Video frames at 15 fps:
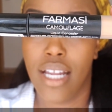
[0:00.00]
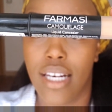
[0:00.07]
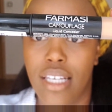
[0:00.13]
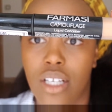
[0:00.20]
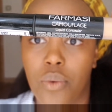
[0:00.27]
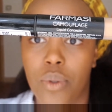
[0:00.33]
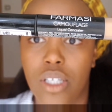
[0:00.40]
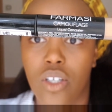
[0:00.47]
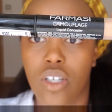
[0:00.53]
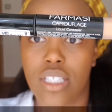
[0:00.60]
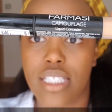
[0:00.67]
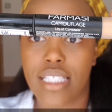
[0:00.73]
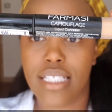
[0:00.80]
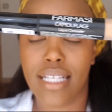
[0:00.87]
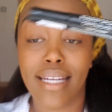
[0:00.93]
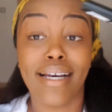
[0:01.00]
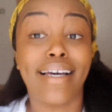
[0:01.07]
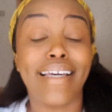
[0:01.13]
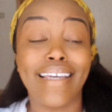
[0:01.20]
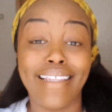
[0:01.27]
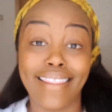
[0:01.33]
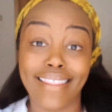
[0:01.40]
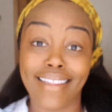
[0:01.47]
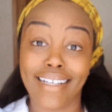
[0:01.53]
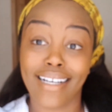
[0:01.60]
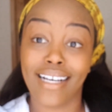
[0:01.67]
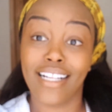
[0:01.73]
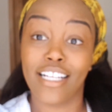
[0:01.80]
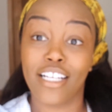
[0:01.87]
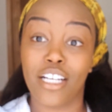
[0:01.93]
liquid concealer in the
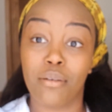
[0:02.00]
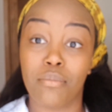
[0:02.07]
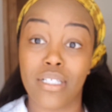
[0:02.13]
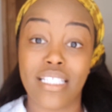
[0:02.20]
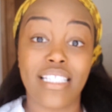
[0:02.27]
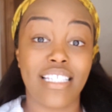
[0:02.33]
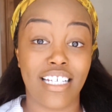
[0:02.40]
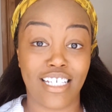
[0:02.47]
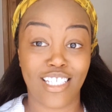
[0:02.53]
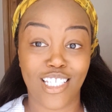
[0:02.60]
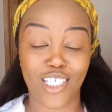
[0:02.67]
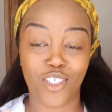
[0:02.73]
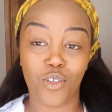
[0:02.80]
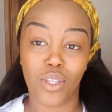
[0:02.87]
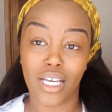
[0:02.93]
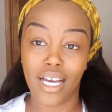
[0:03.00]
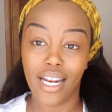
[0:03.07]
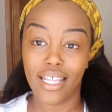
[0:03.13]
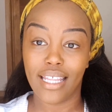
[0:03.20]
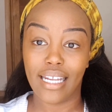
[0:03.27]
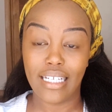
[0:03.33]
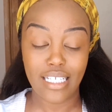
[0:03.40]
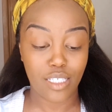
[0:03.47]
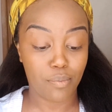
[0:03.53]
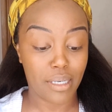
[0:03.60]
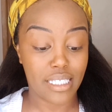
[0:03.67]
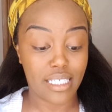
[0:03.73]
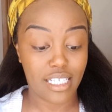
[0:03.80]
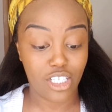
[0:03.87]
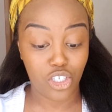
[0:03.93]
color number 6. So the color that is my
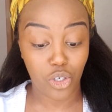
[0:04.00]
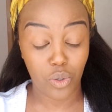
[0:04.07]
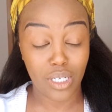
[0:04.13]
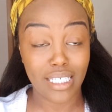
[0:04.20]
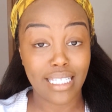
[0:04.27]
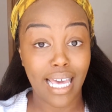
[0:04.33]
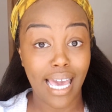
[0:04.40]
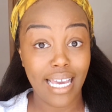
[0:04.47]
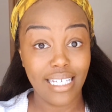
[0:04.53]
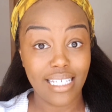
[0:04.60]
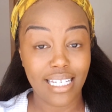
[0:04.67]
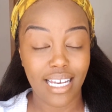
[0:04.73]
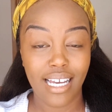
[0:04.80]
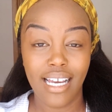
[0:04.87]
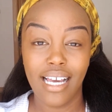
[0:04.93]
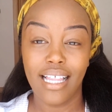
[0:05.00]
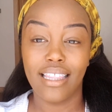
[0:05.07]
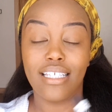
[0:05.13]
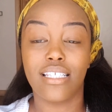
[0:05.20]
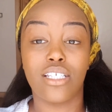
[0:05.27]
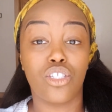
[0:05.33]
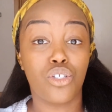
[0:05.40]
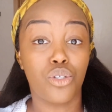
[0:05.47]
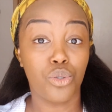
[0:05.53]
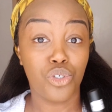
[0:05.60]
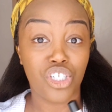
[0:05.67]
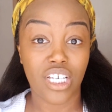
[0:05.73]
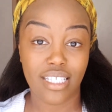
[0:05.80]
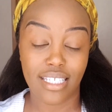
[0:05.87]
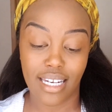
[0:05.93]
skin tone is 8. This is 2
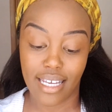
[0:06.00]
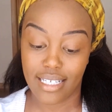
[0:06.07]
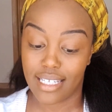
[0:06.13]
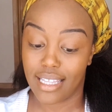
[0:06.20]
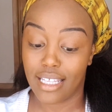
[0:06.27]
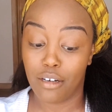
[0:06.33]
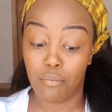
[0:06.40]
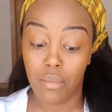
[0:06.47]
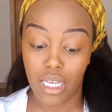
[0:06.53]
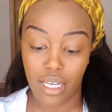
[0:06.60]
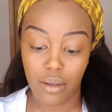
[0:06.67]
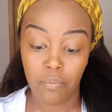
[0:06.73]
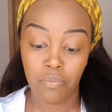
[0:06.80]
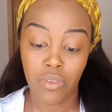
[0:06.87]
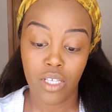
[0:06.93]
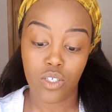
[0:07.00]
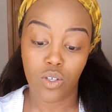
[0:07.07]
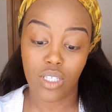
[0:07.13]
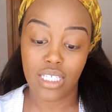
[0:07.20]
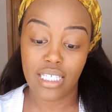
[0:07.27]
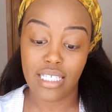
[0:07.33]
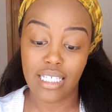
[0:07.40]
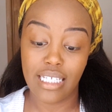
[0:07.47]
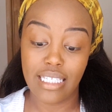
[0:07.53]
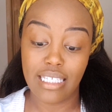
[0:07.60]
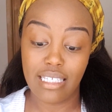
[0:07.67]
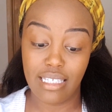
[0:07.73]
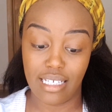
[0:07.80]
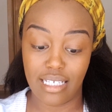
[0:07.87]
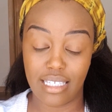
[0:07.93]
shades lighter than me, so this is in
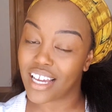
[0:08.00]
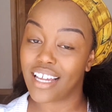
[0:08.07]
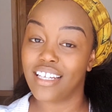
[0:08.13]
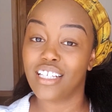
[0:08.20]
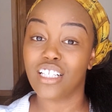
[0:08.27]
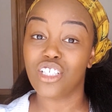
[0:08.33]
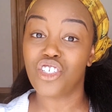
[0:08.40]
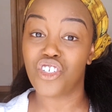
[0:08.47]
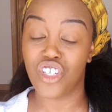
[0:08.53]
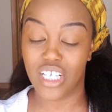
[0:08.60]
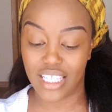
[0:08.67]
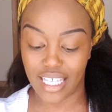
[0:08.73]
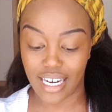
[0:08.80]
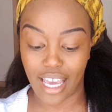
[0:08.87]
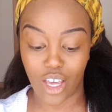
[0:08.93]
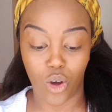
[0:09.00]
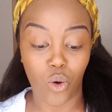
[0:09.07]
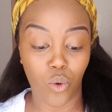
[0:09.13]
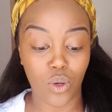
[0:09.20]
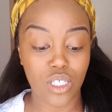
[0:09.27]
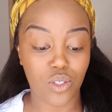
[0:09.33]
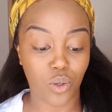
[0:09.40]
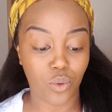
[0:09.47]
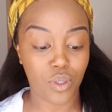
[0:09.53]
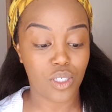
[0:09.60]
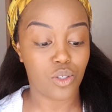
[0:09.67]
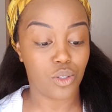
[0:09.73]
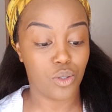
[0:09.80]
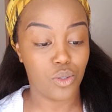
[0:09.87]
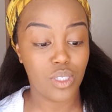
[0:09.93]
6. A little trick that I always
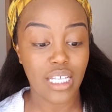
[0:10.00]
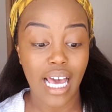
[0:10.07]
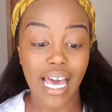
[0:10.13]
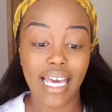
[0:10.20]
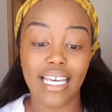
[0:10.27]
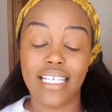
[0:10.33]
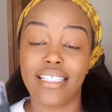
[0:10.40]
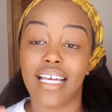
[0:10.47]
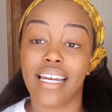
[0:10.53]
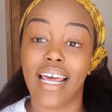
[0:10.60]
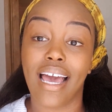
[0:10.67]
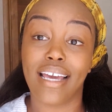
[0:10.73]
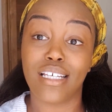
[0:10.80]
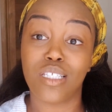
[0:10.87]
use is that I